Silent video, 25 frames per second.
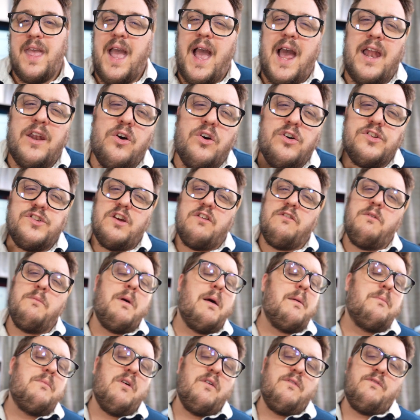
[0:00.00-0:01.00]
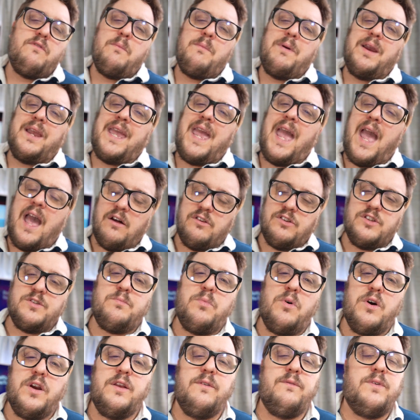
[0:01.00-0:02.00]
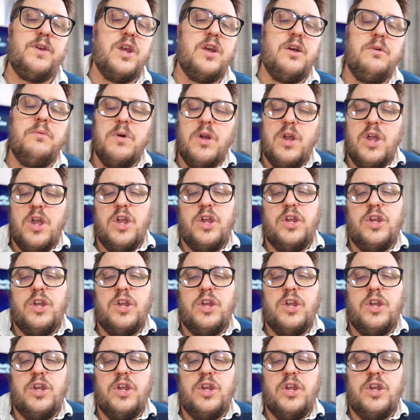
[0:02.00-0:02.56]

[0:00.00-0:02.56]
And also remember, from accounts point of view,